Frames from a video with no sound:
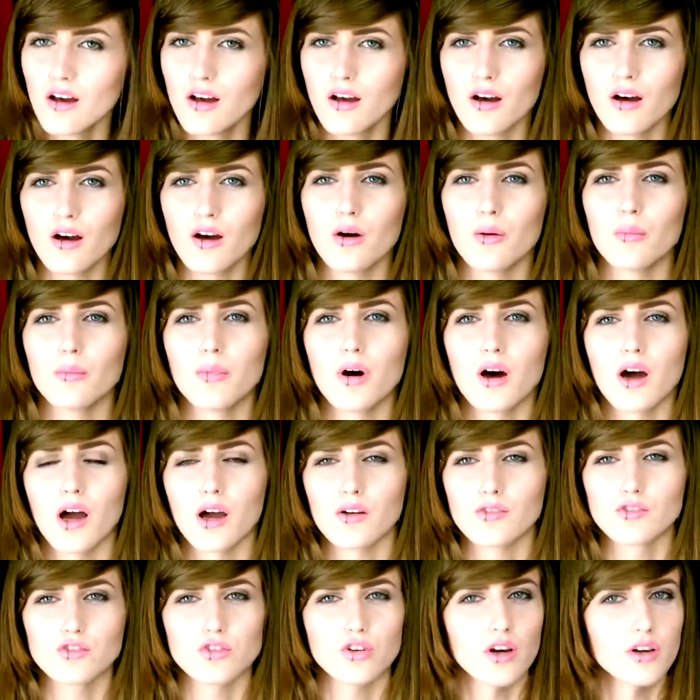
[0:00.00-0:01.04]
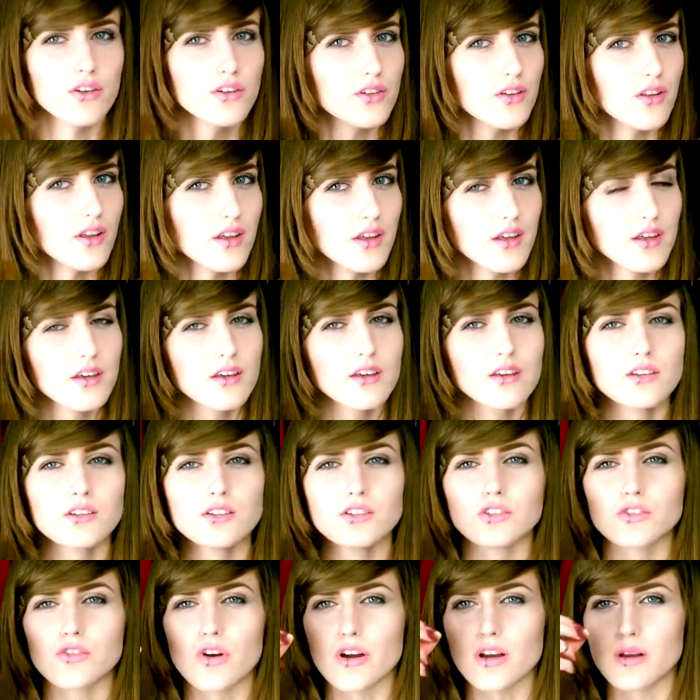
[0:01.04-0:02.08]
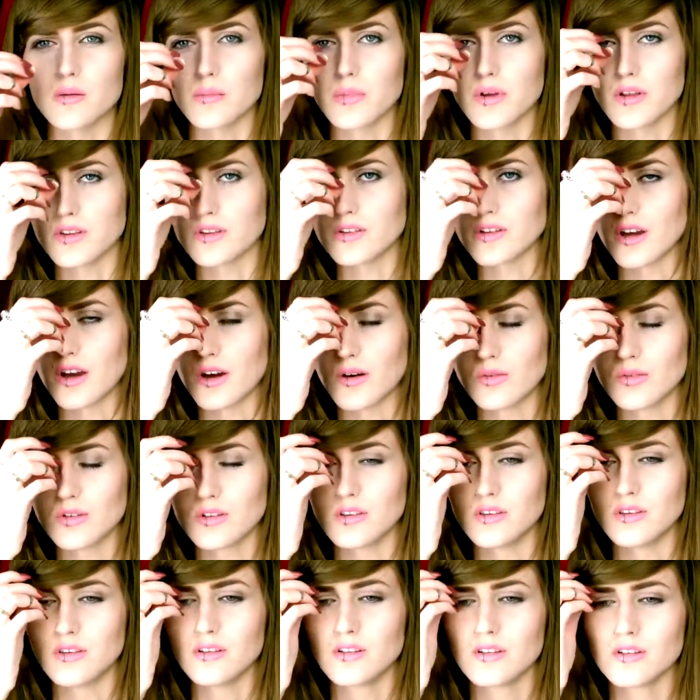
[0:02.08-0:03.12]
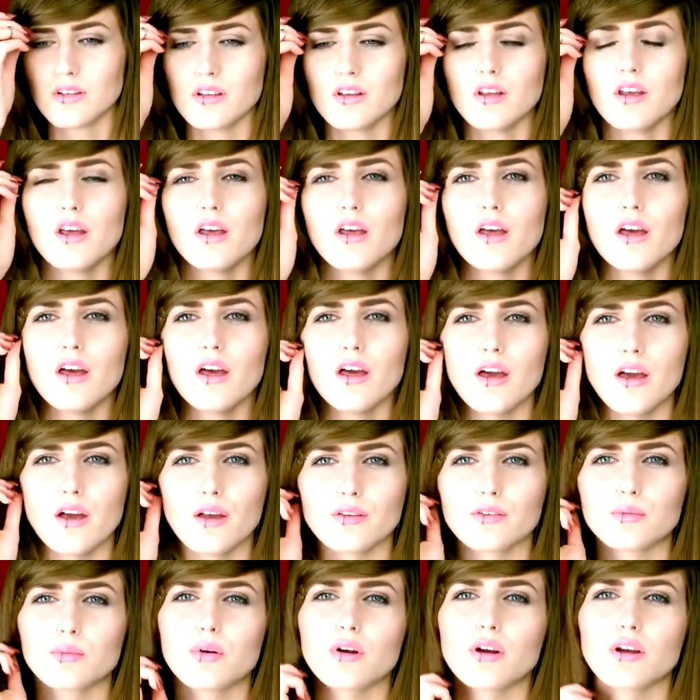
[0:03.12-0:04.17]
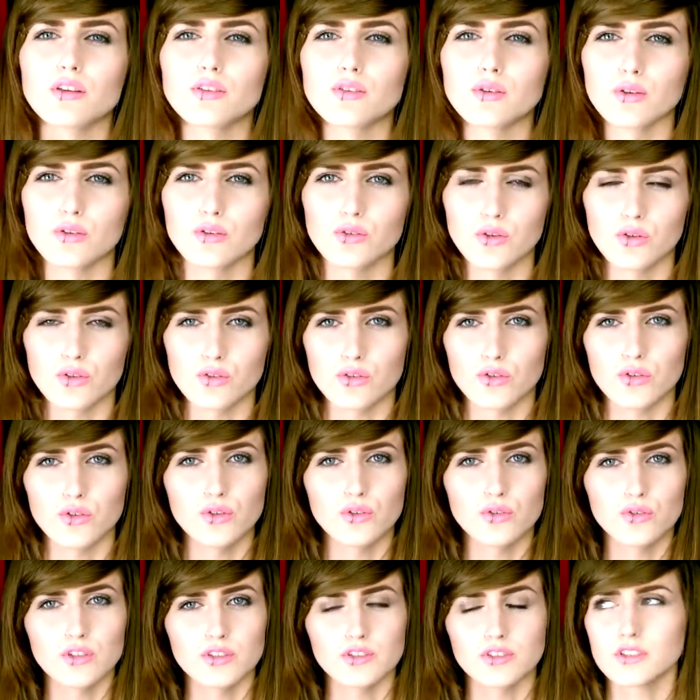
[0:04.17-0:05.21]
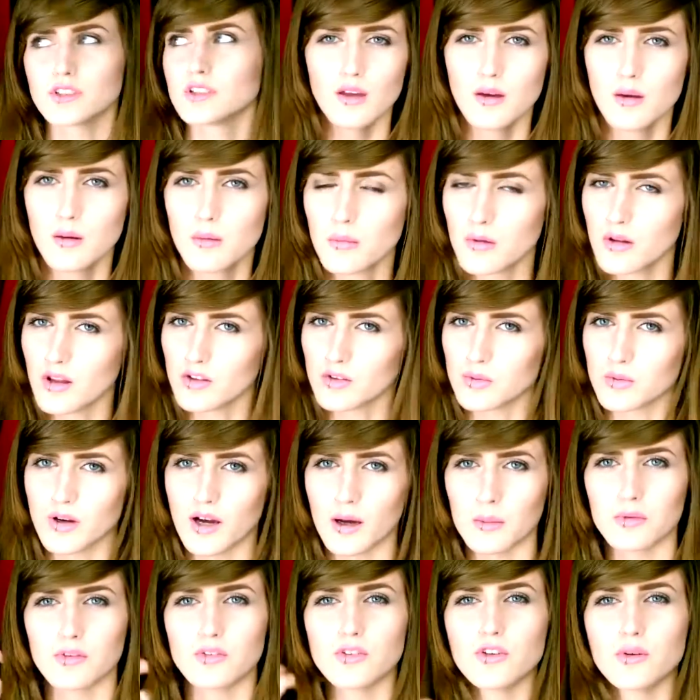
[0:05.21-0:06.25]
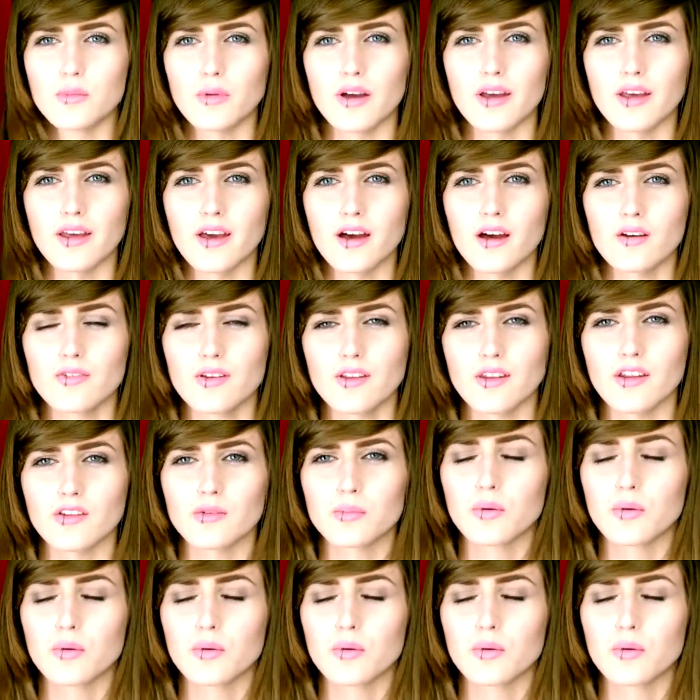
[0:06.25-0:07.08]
I have tried to like straighten bits out and hairspray it so it's not too frizzy, but that's what happens to my hair. I think that's